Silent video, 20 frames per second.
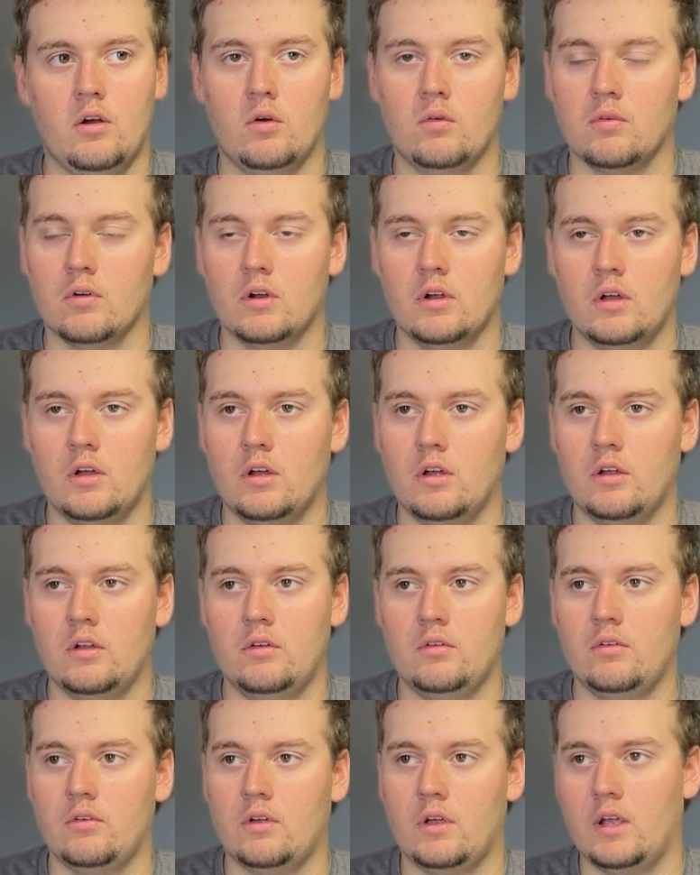over hunt,
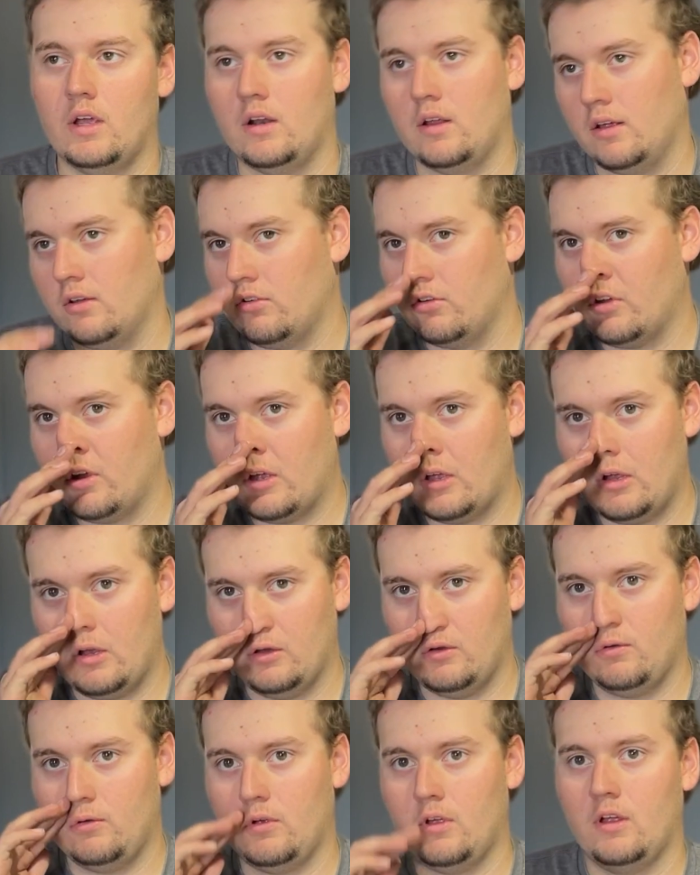you can't
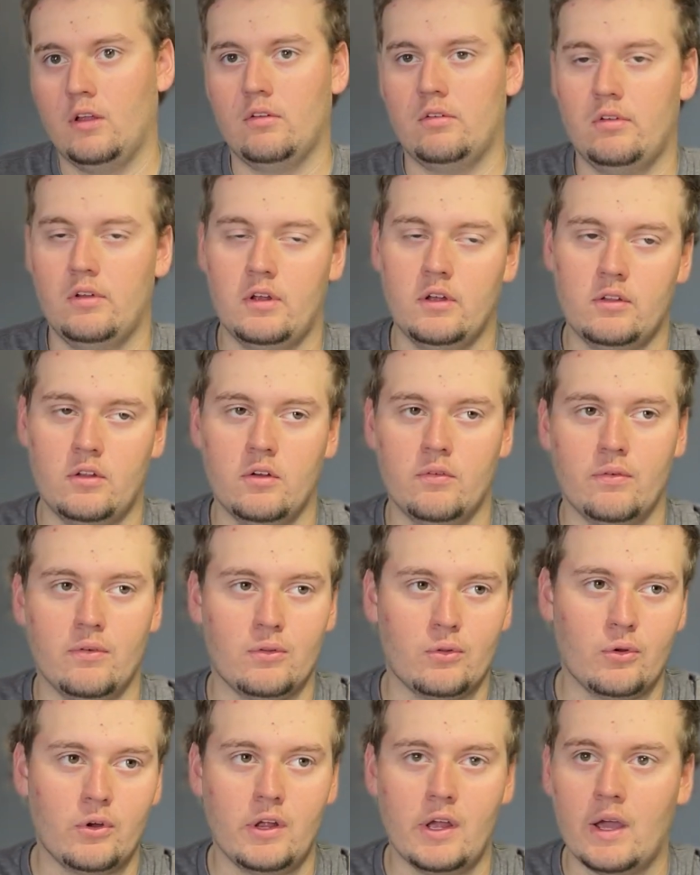educate, you can't sit out there for
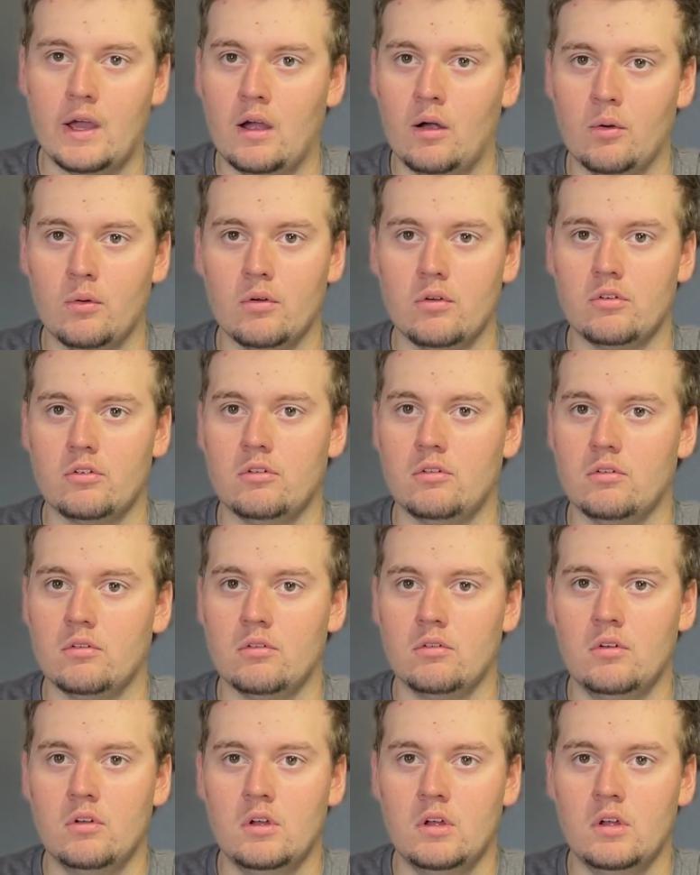three hours and